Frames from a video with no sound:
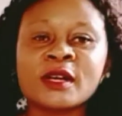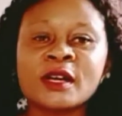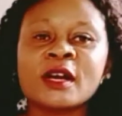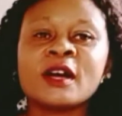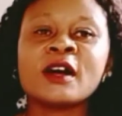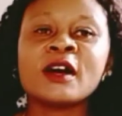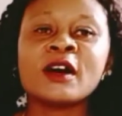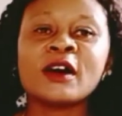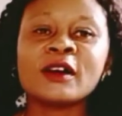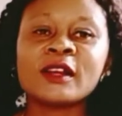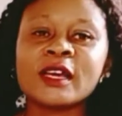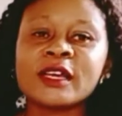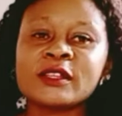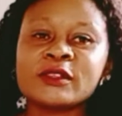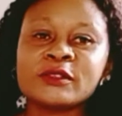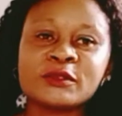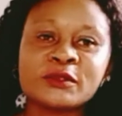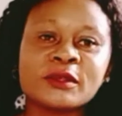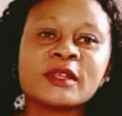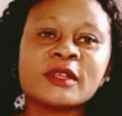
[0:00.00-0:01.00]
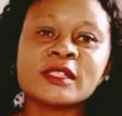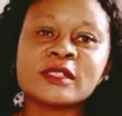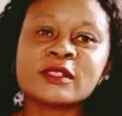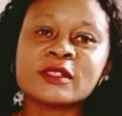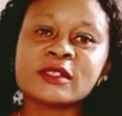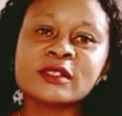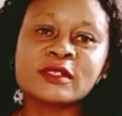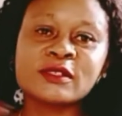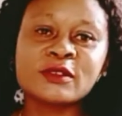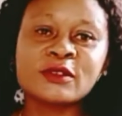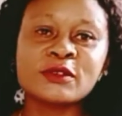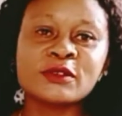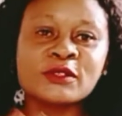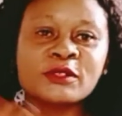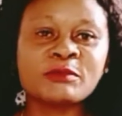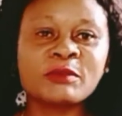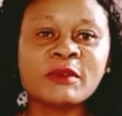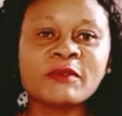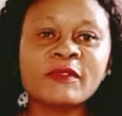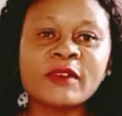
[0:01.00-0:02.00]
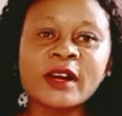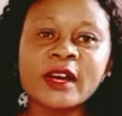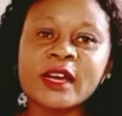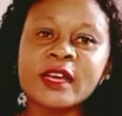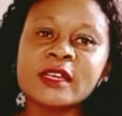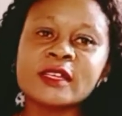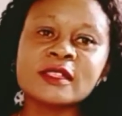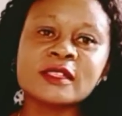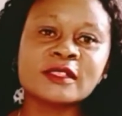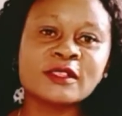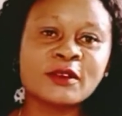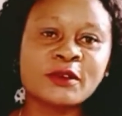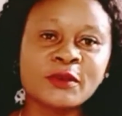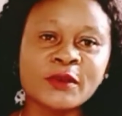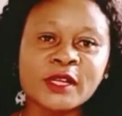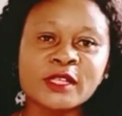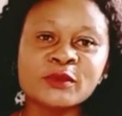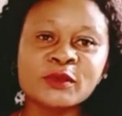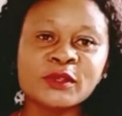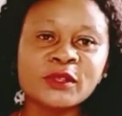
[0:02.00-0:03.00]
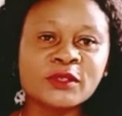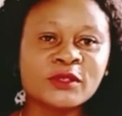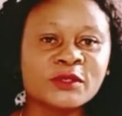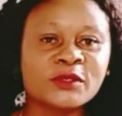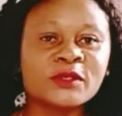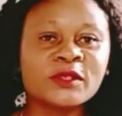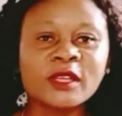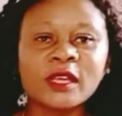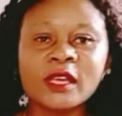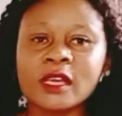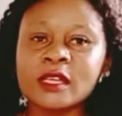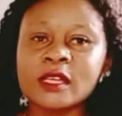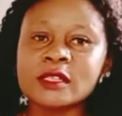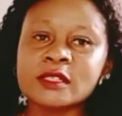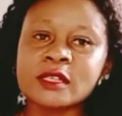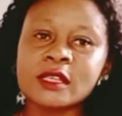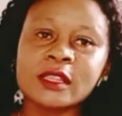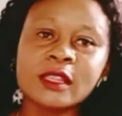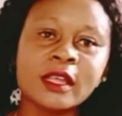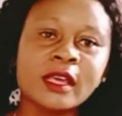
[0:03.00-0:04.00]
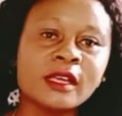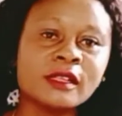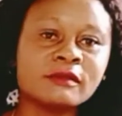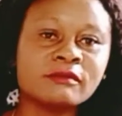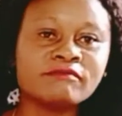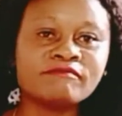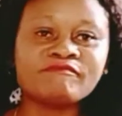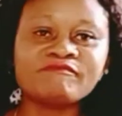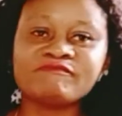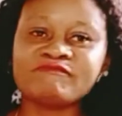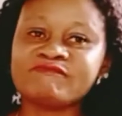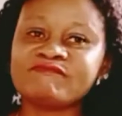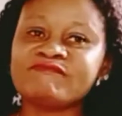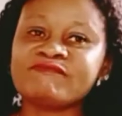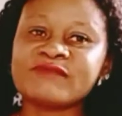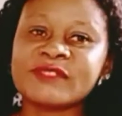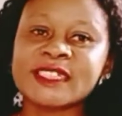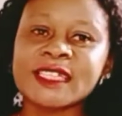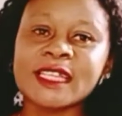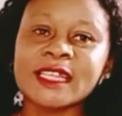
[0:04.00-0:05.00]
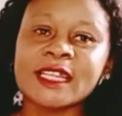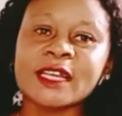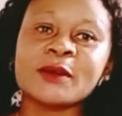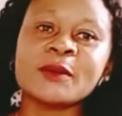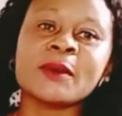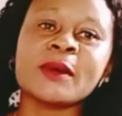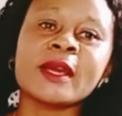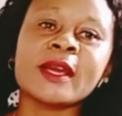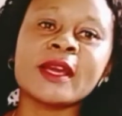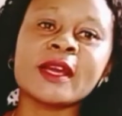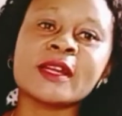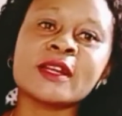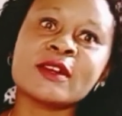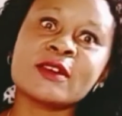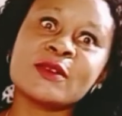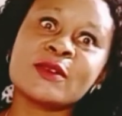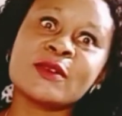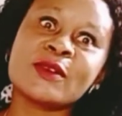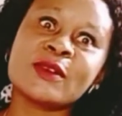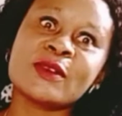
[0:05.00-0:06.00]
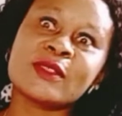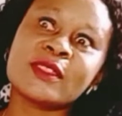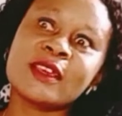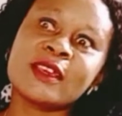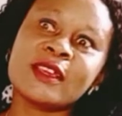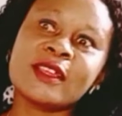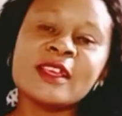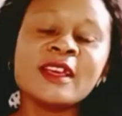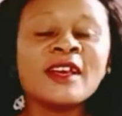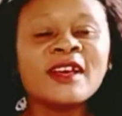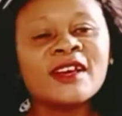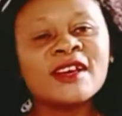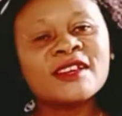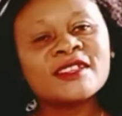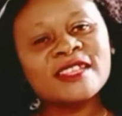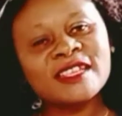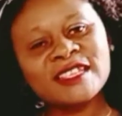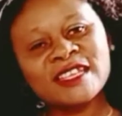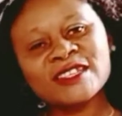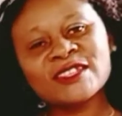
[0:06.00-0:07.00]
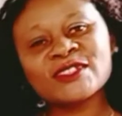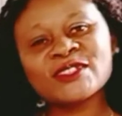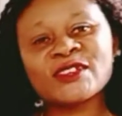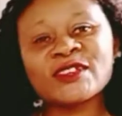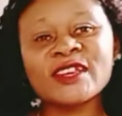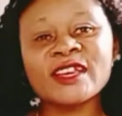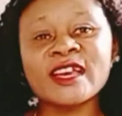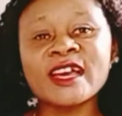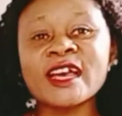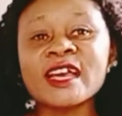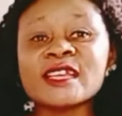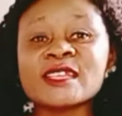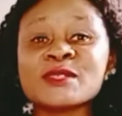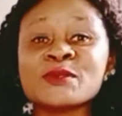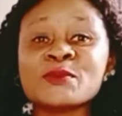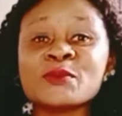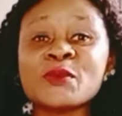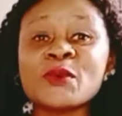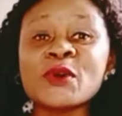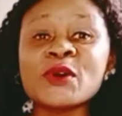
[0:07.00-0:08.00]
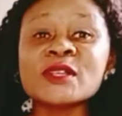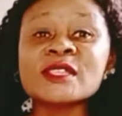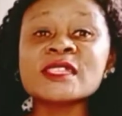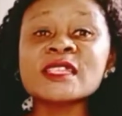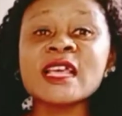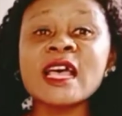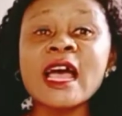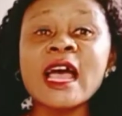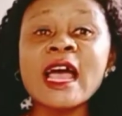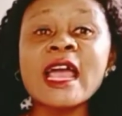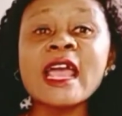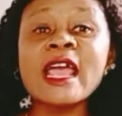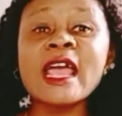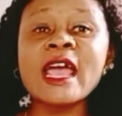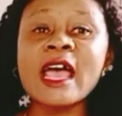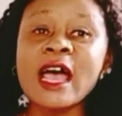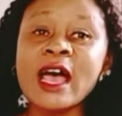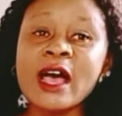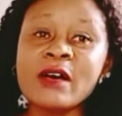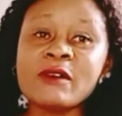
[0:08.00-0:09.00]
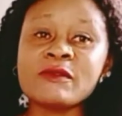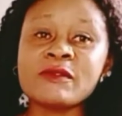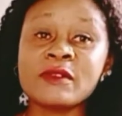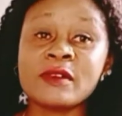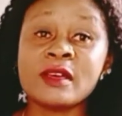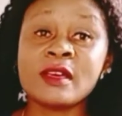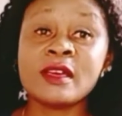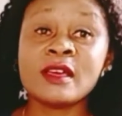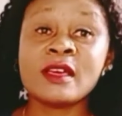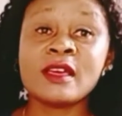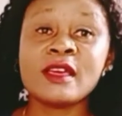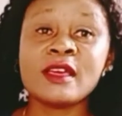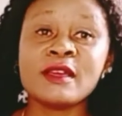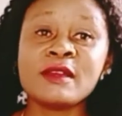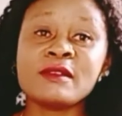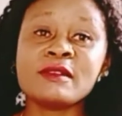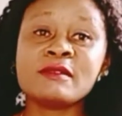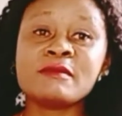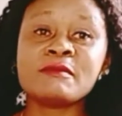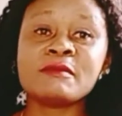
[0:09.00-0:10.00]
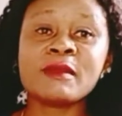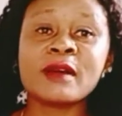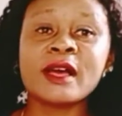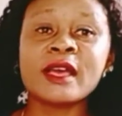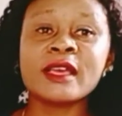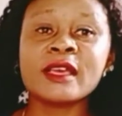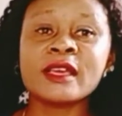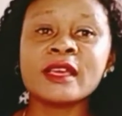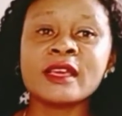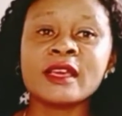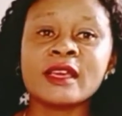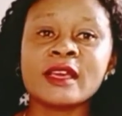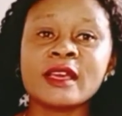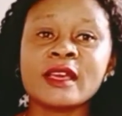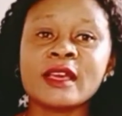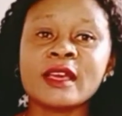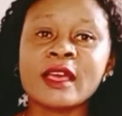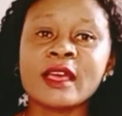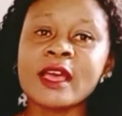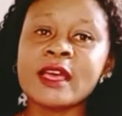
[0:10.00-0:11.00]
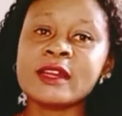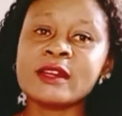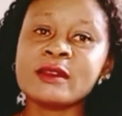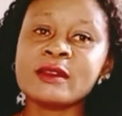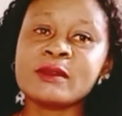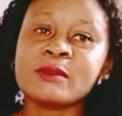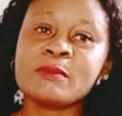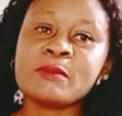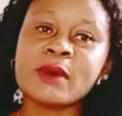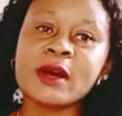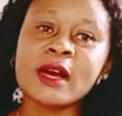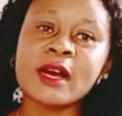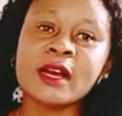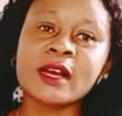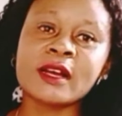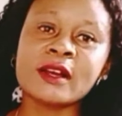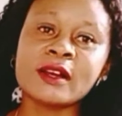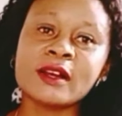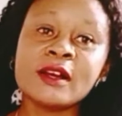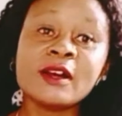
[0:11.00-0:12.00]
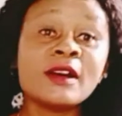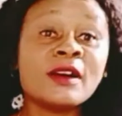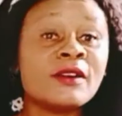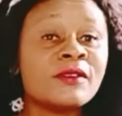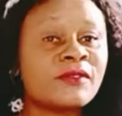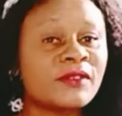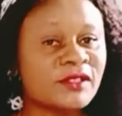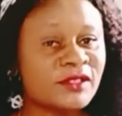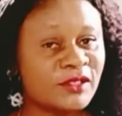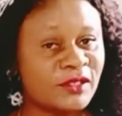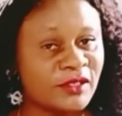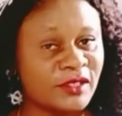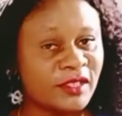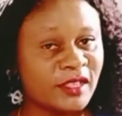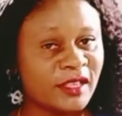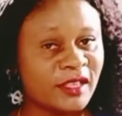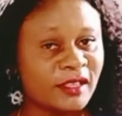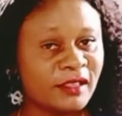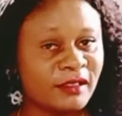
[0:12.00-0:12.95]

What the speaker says: All I do is just go supervise, correct one or two things, and then sit down here and do nothing. So I said to show you guys what I have in my handbag for today.